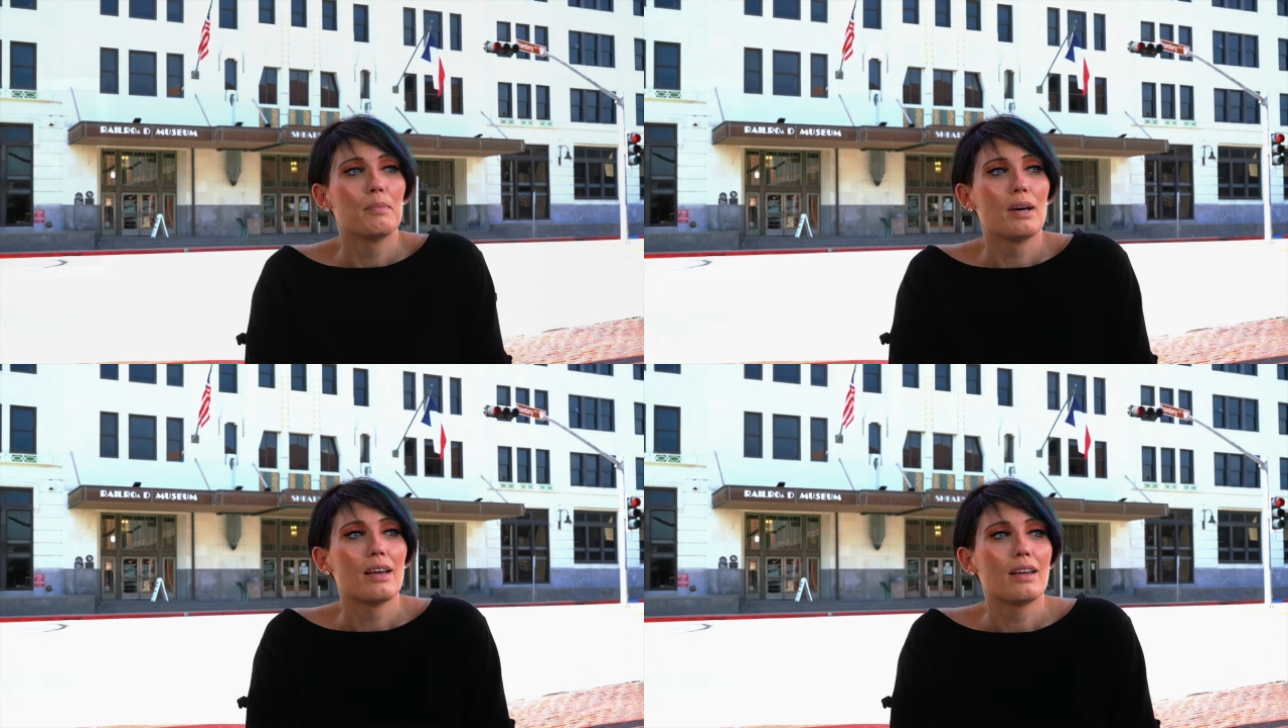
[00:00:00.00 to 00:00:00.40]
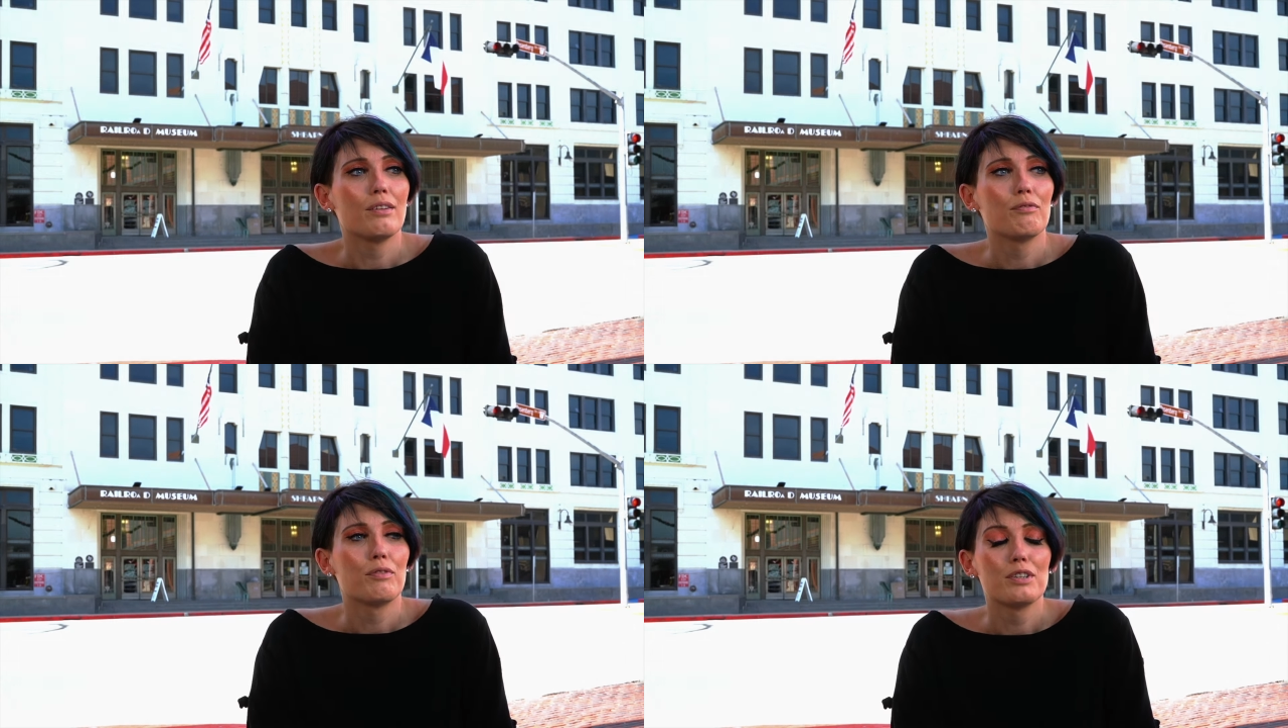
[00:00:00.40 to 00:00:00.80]
My
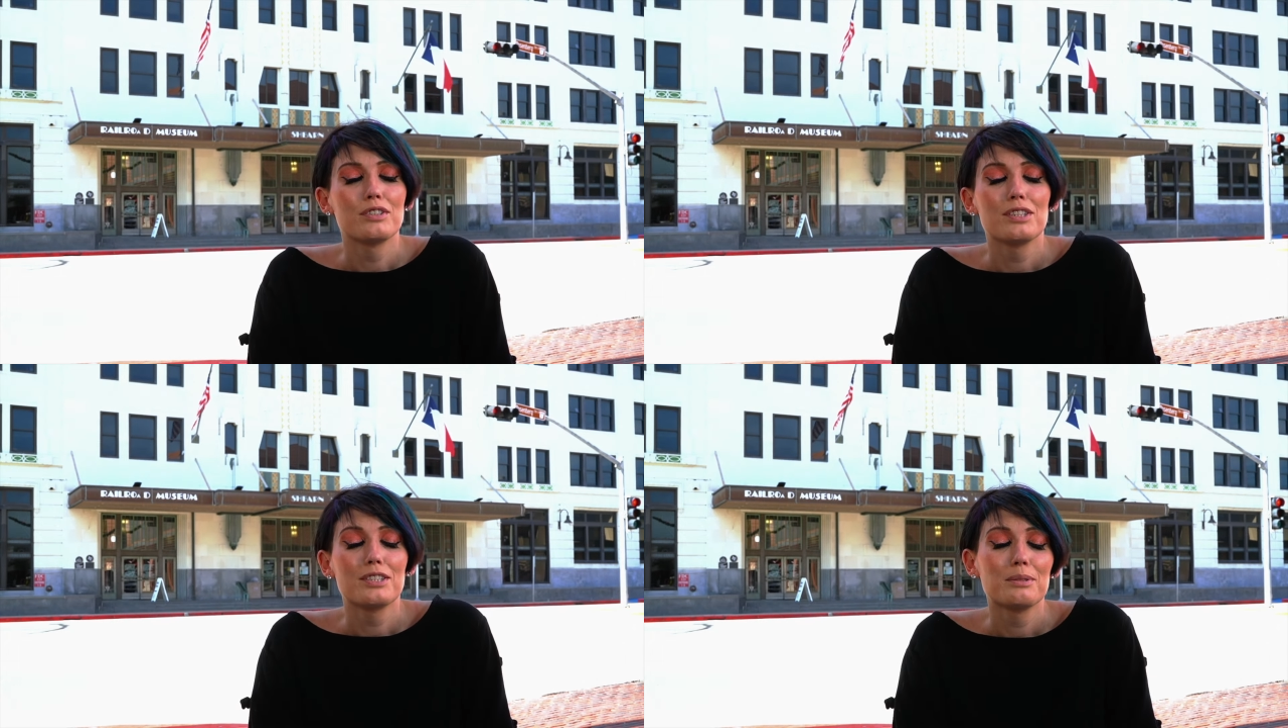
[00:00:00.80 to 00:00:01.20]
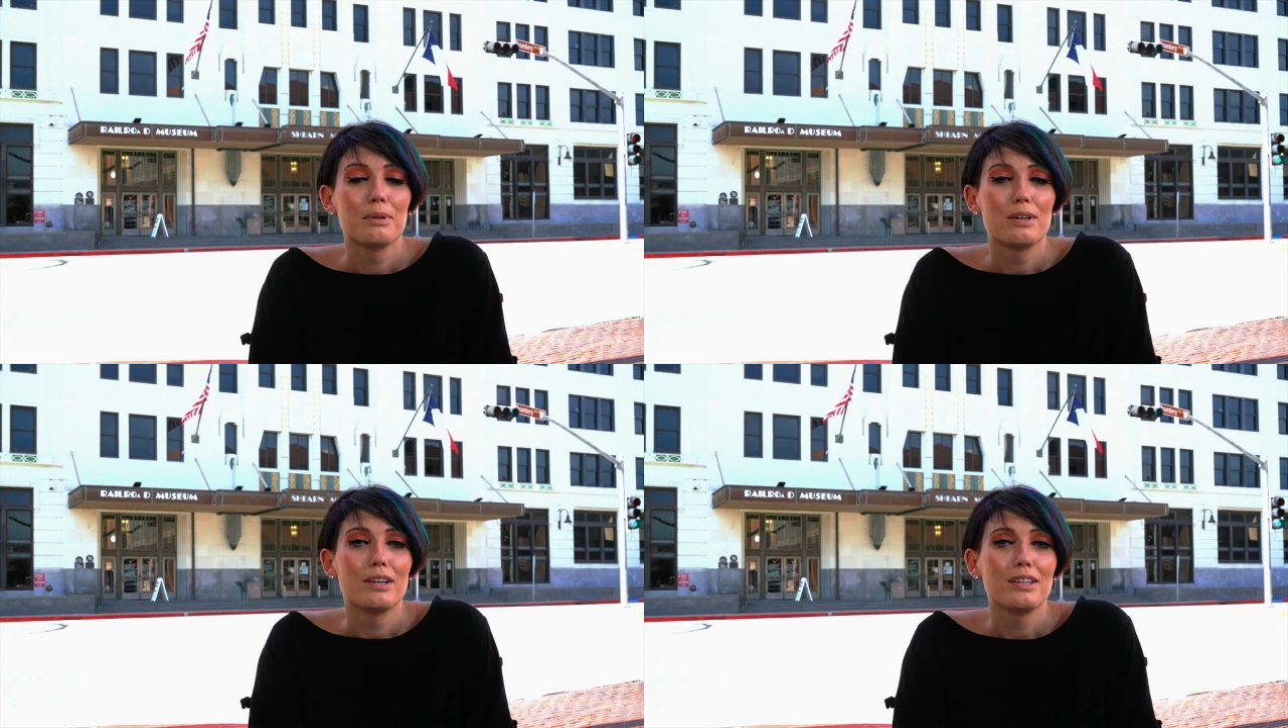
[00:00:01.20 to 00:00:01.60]
first
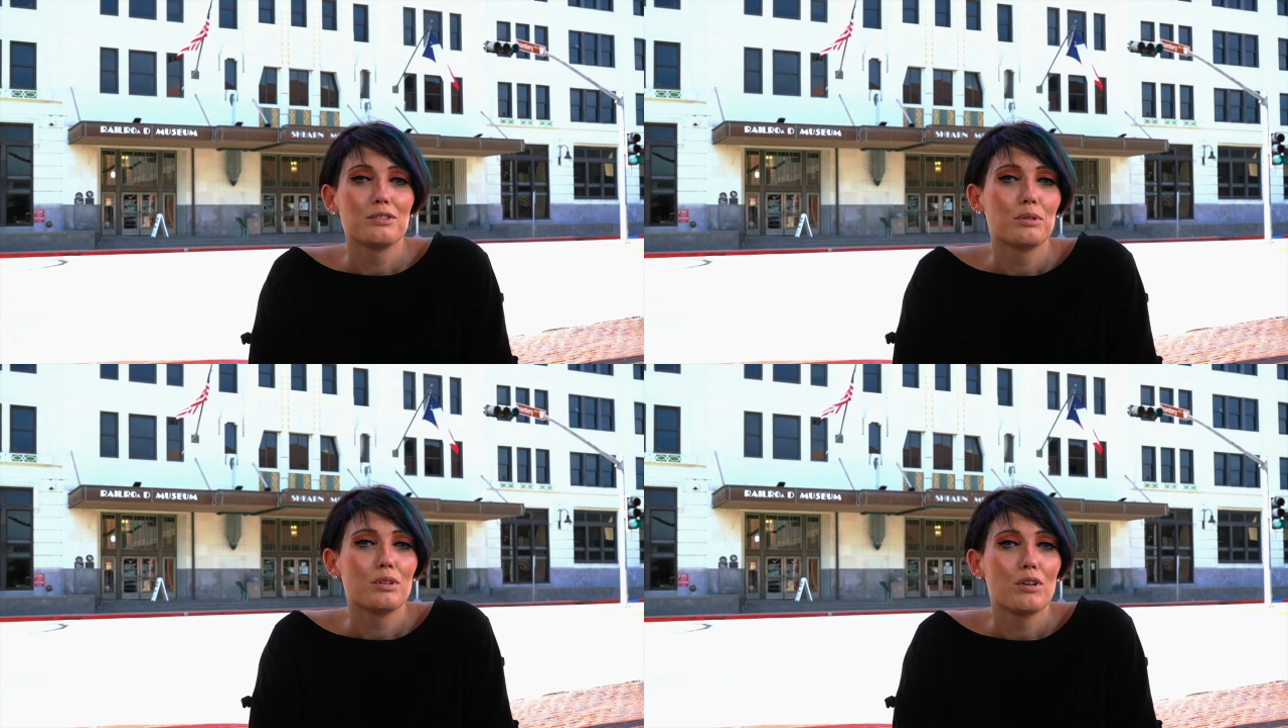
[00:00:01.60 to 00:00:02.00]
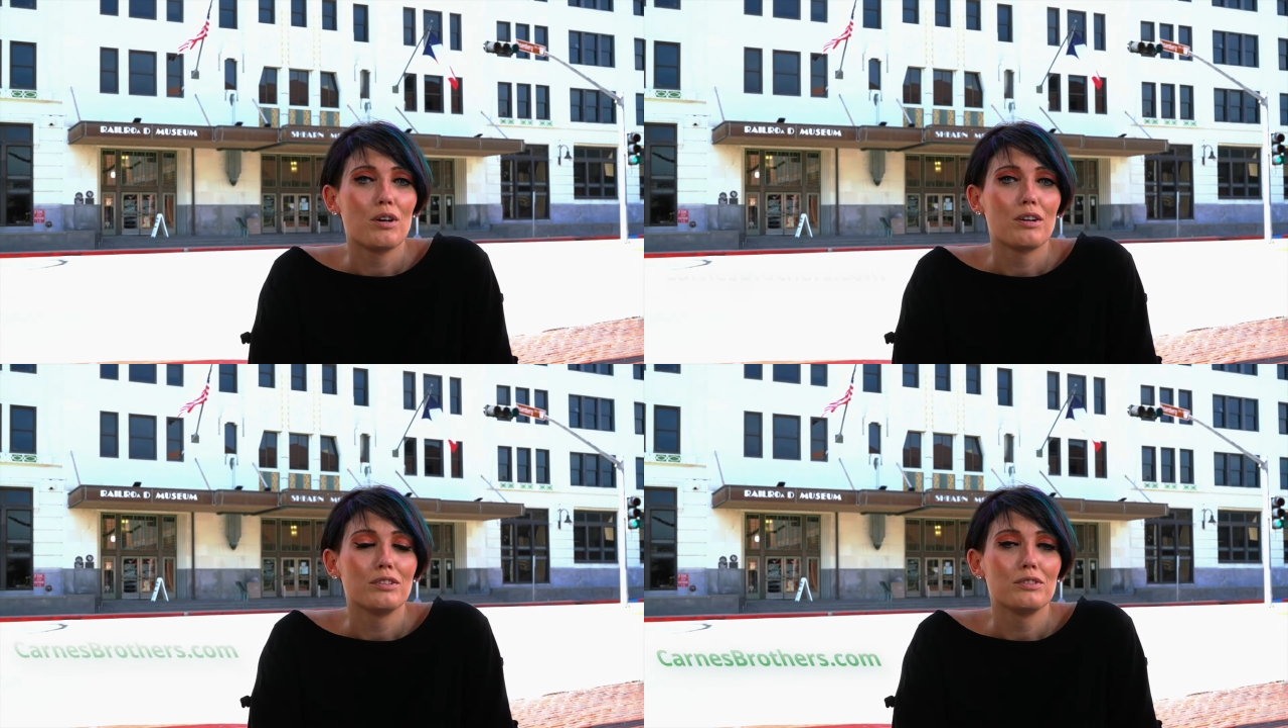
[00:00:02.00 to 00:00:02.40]
experience with
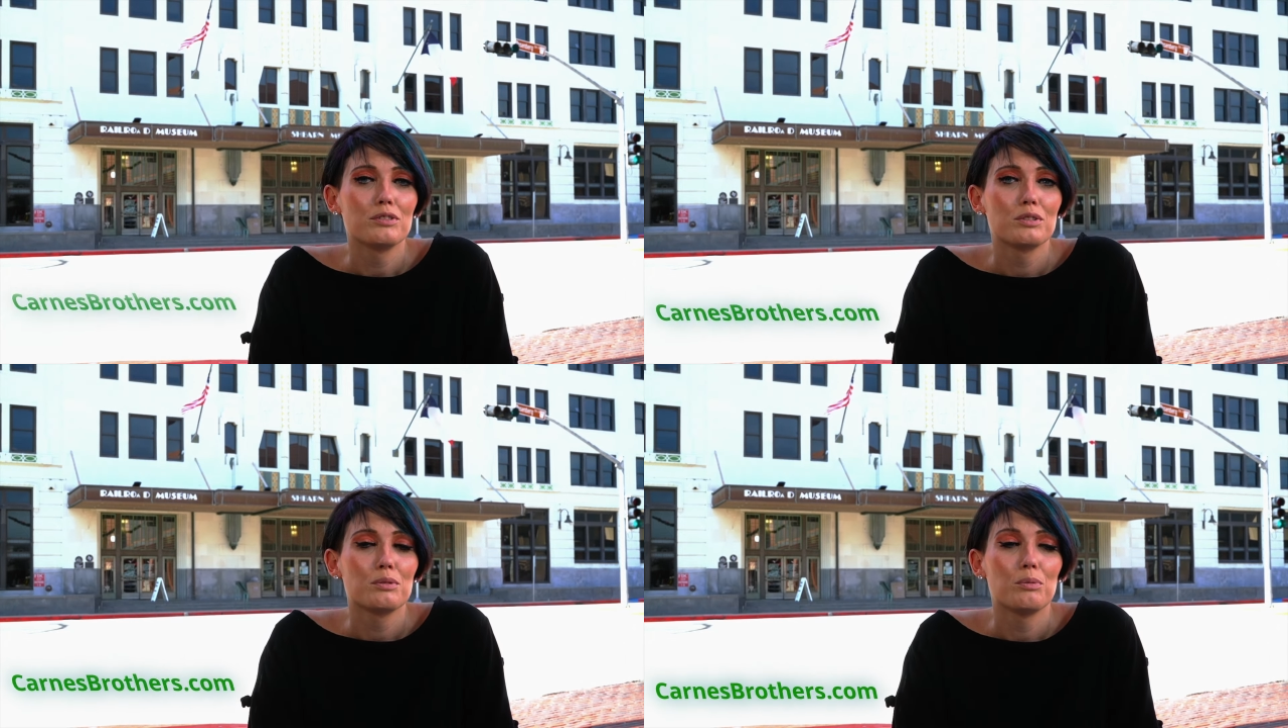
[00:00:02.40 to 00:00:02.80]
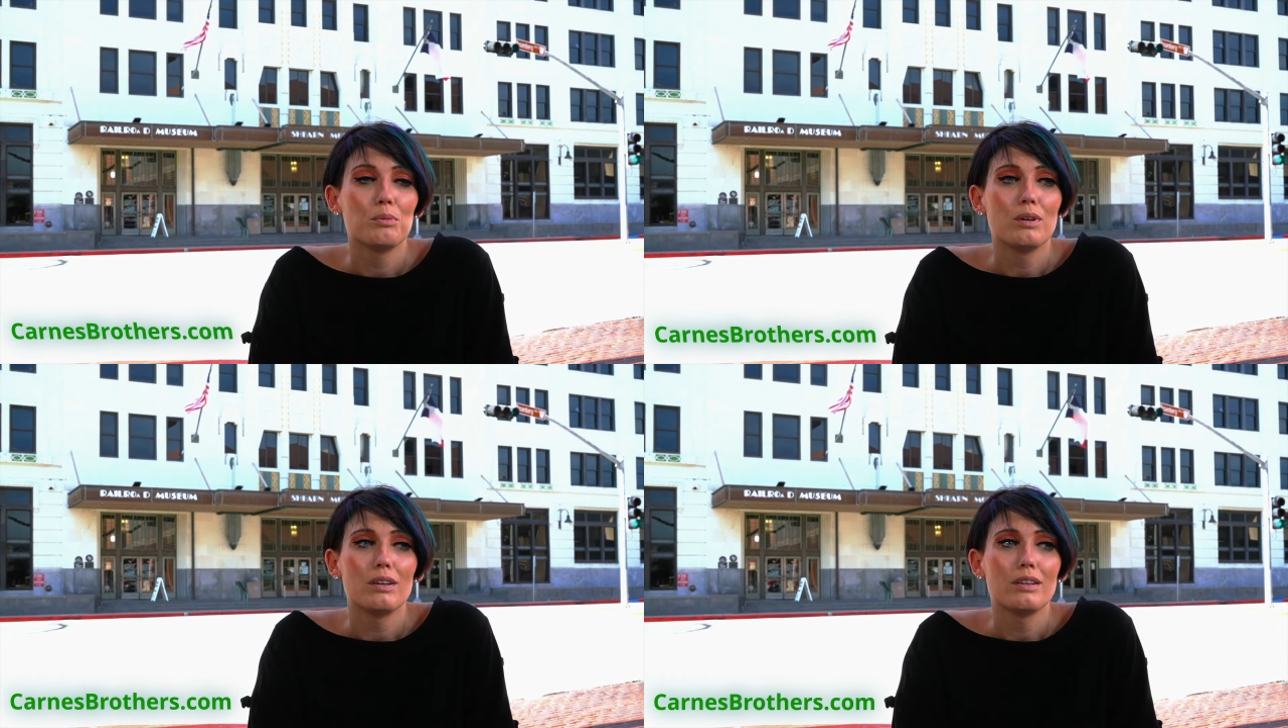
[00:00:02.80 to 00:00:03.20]
Carnes
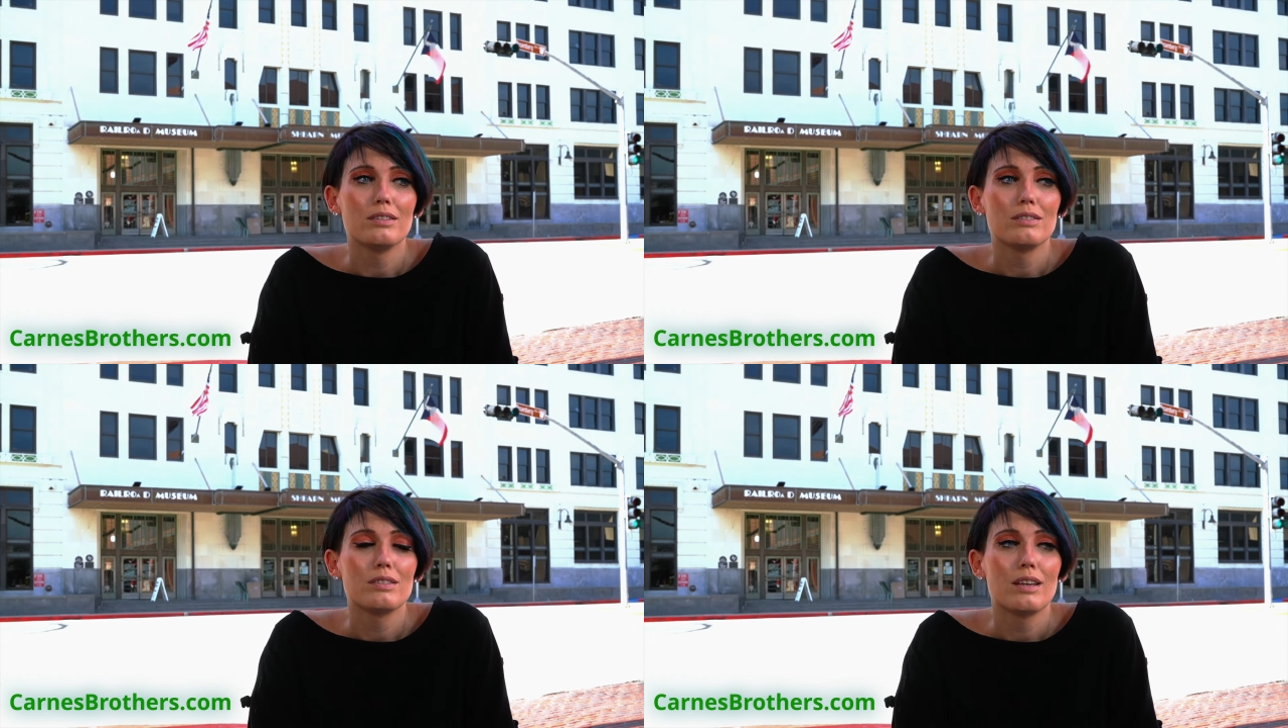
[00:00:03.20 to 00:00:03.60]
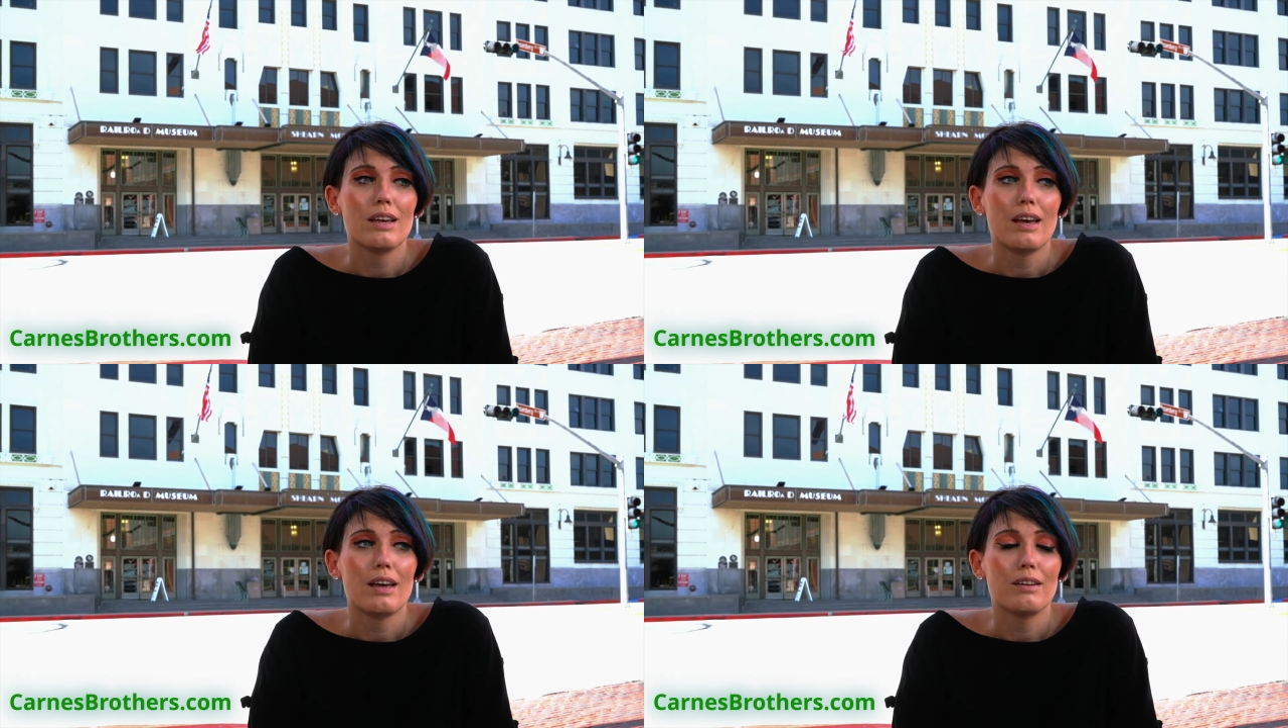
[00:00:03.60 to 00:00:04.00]
was
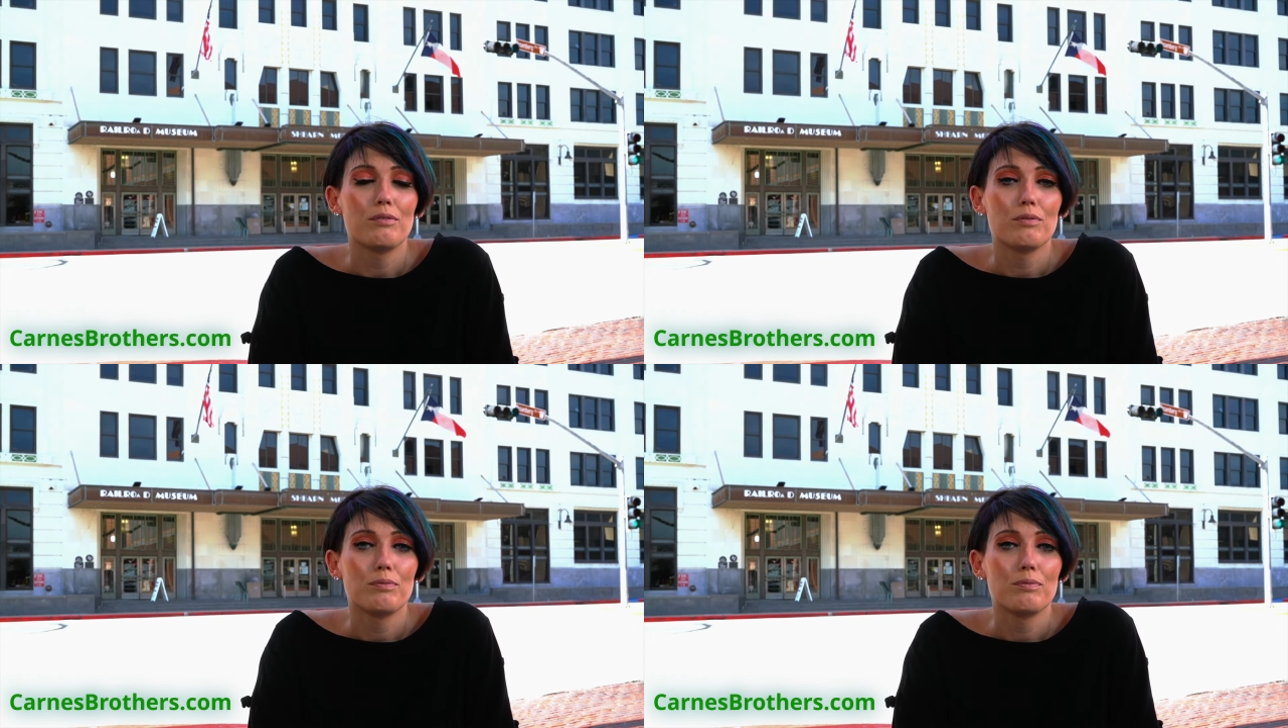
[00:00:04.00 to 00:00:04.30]
at